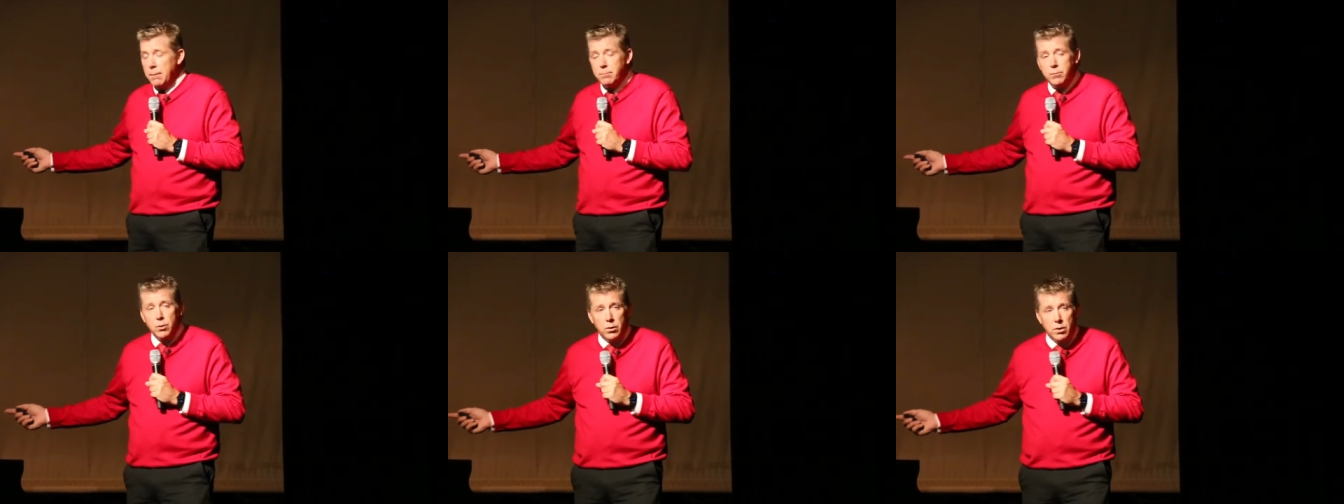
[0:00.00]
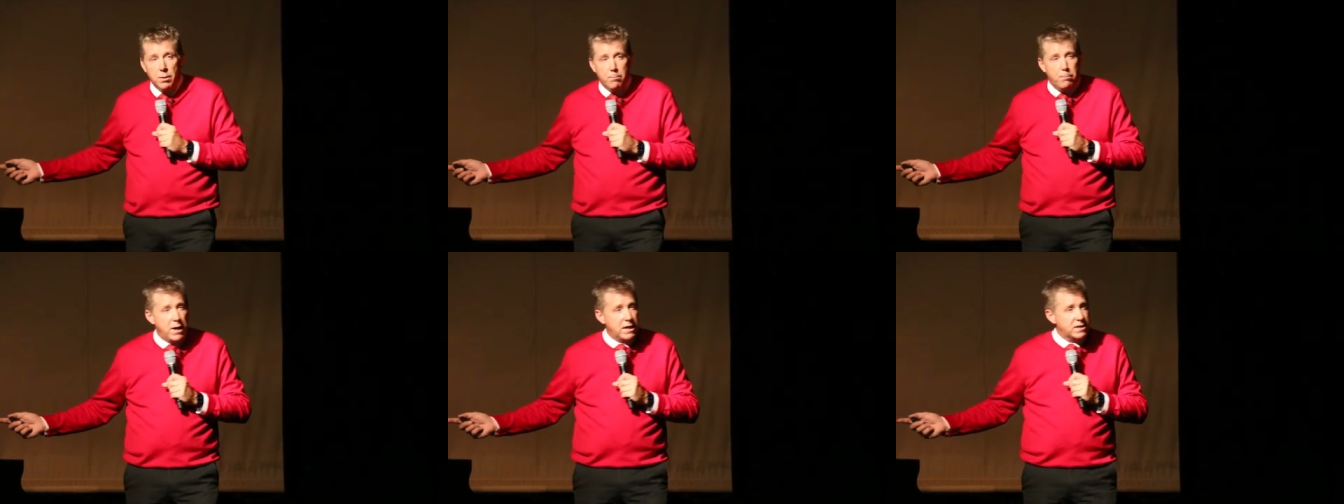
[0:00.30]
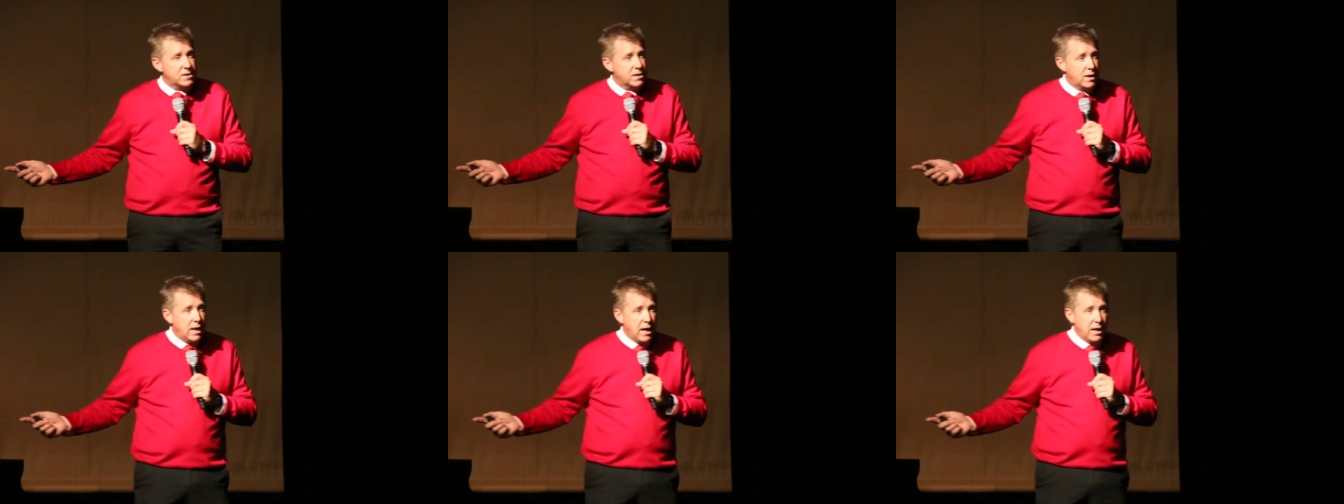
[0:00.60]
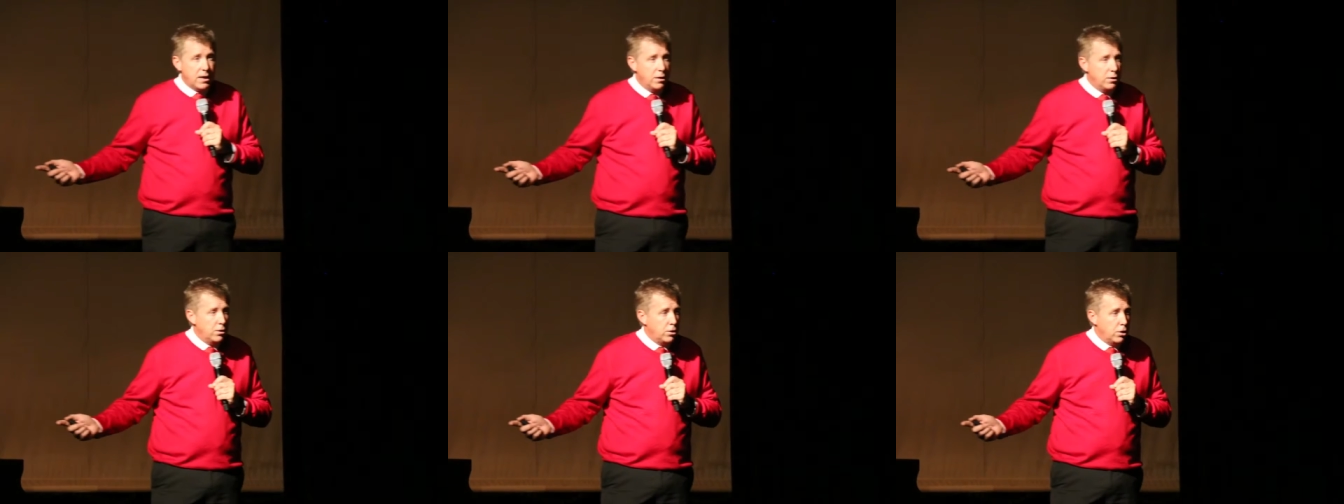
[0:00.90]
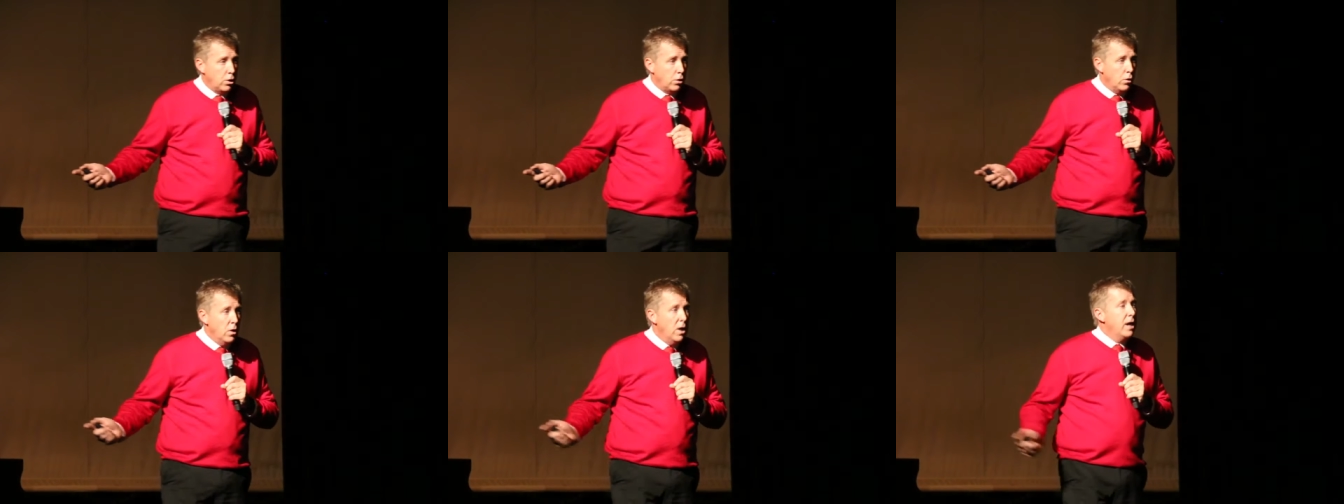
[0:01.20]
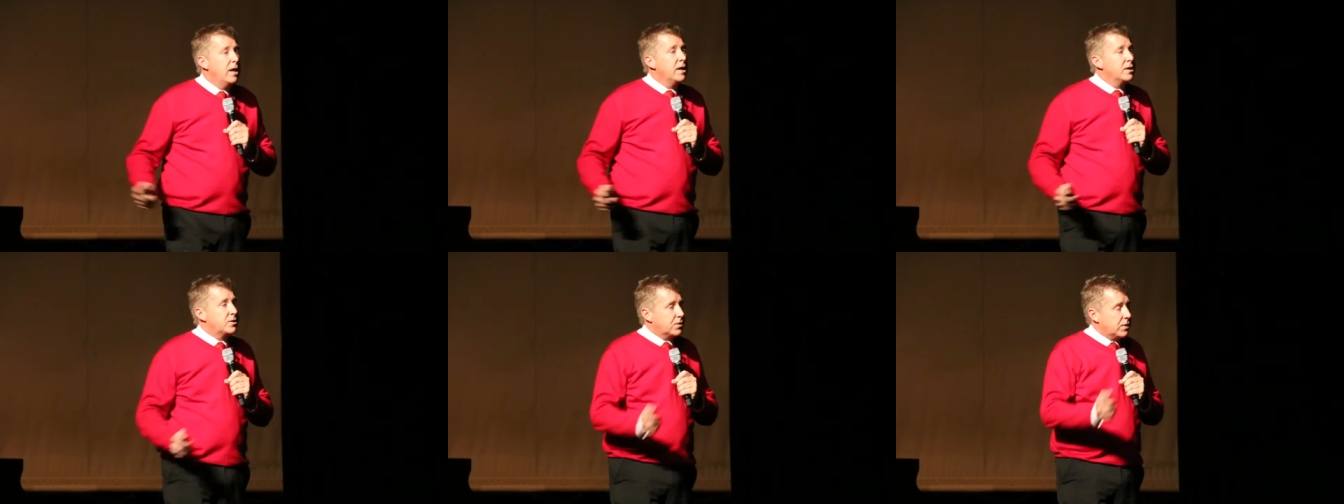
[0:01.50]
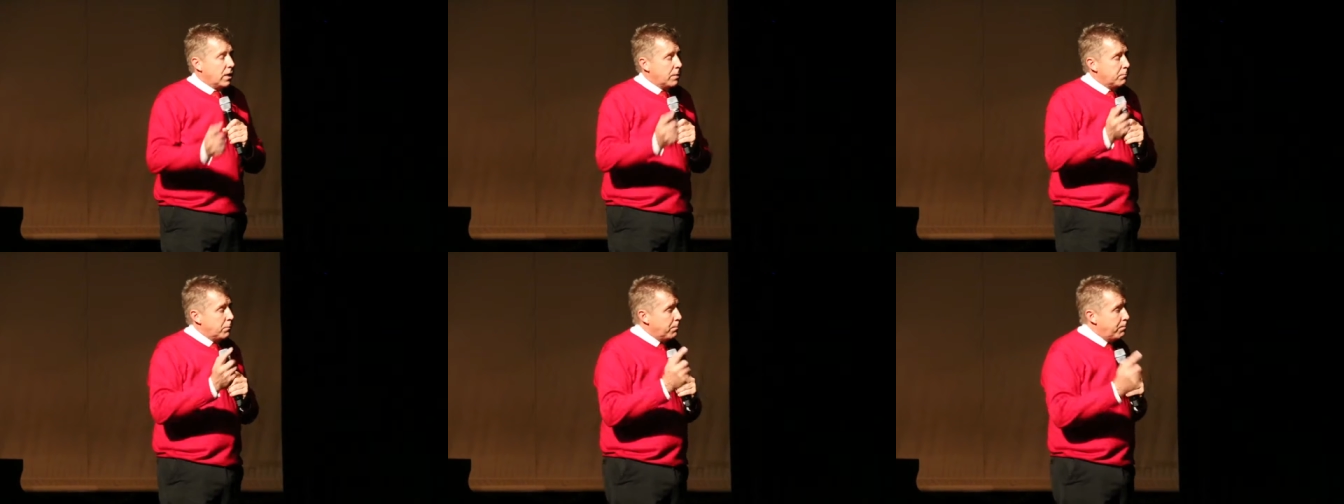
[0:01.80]
I'm doing the best that I can do. He
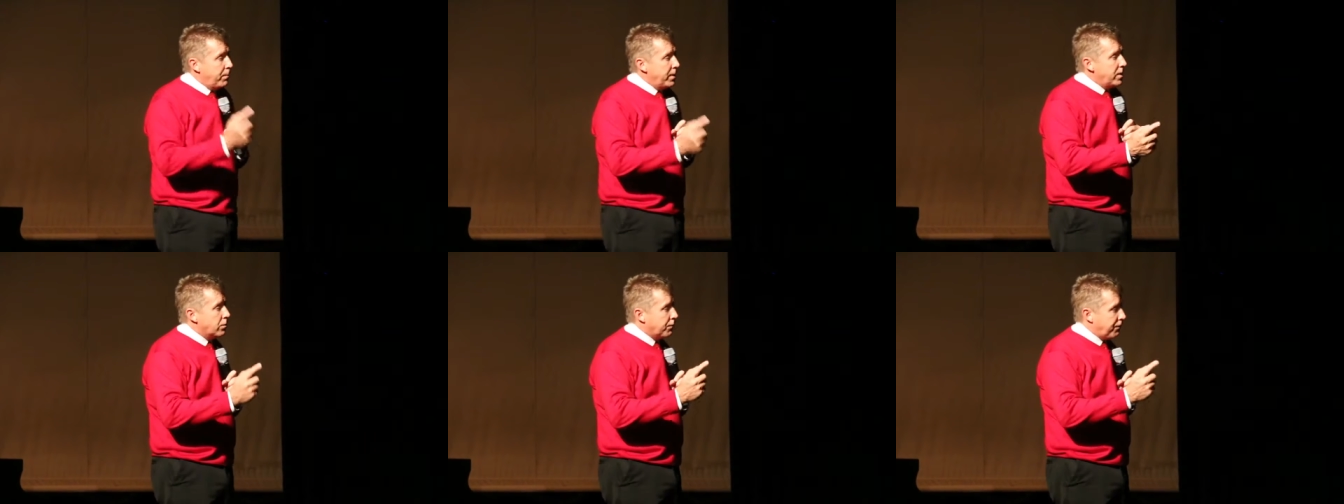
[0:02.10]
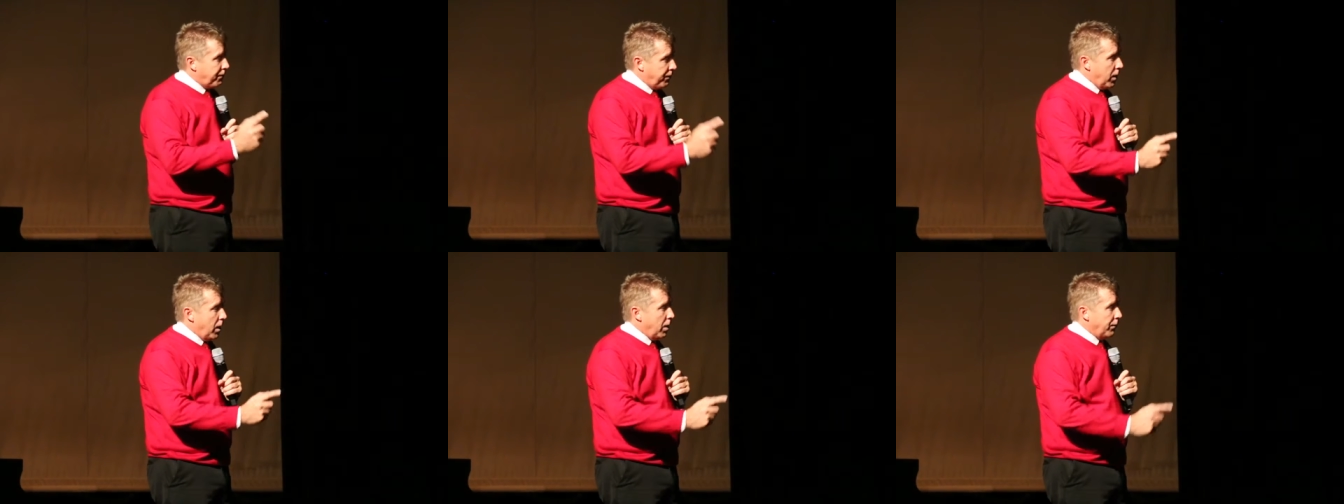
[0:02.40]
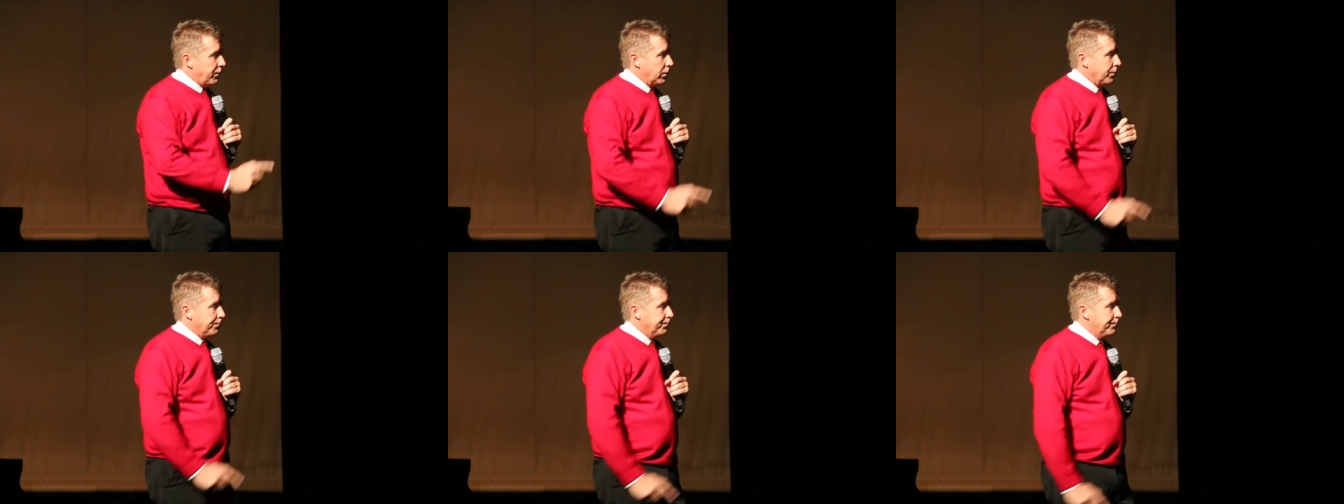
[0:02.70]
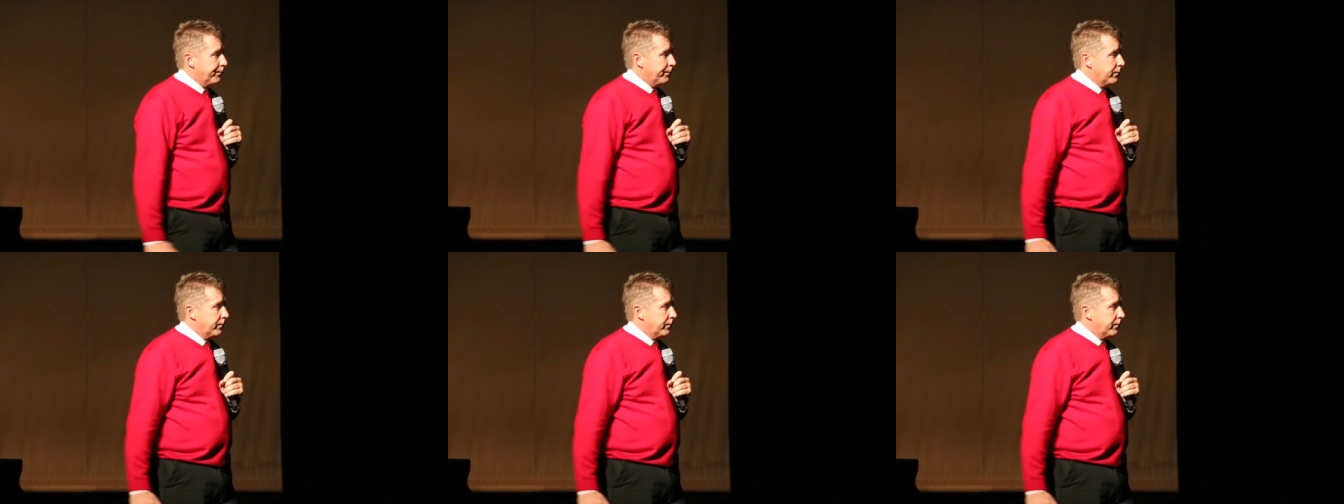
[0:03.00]
says, I'm going to be your father.